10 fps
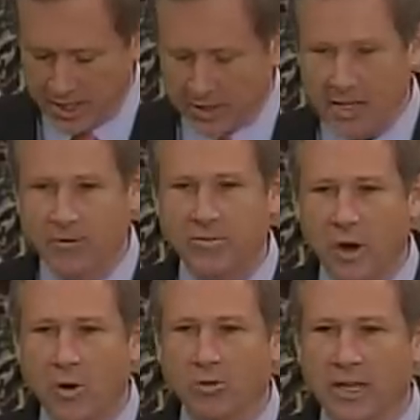leaves
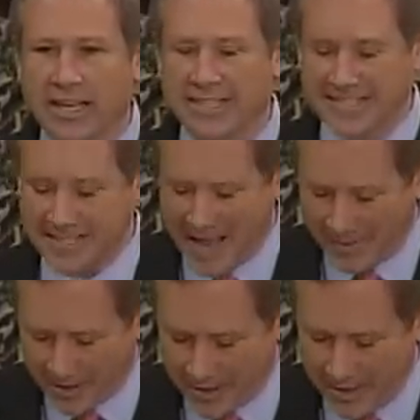only
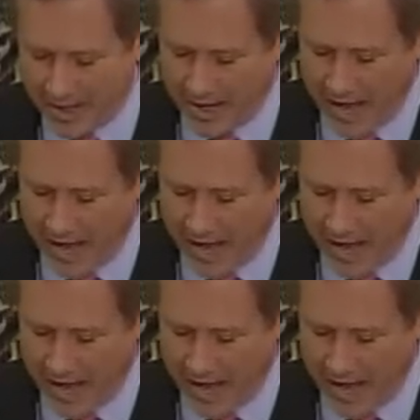7